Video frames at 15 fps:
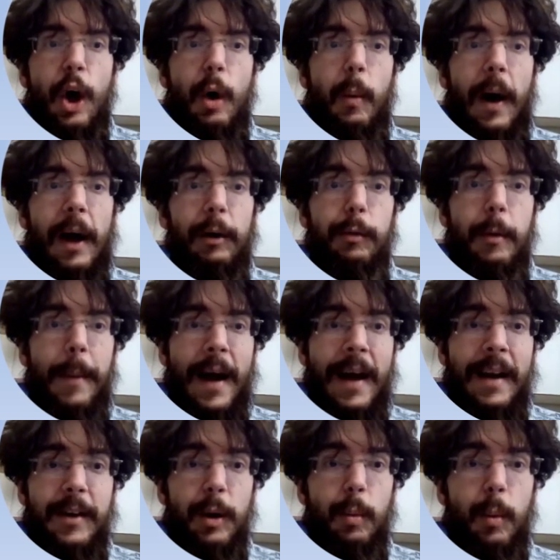While
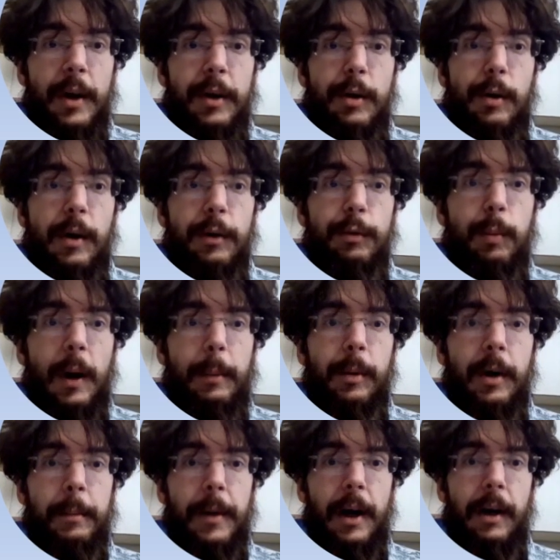Romantic wanderers were
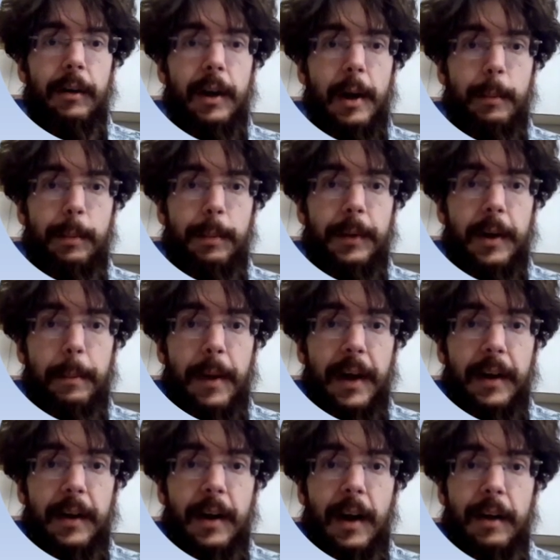primarily
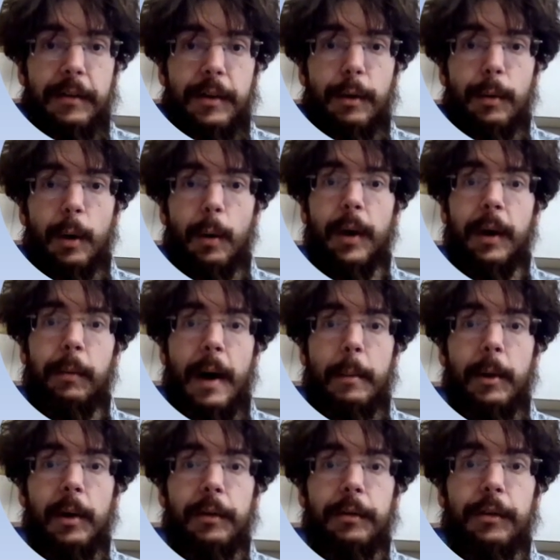depicted as heroic
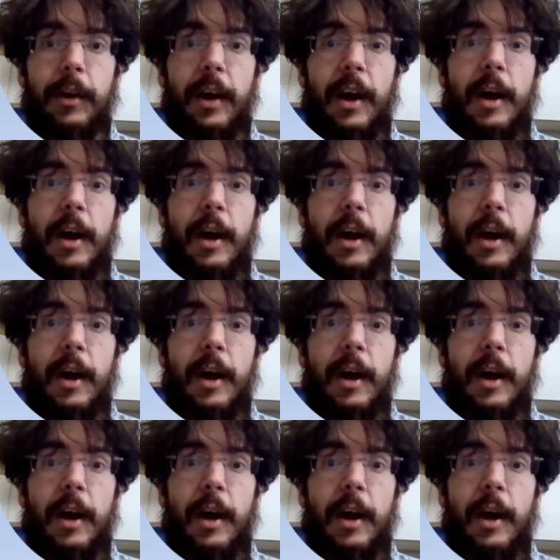rebels,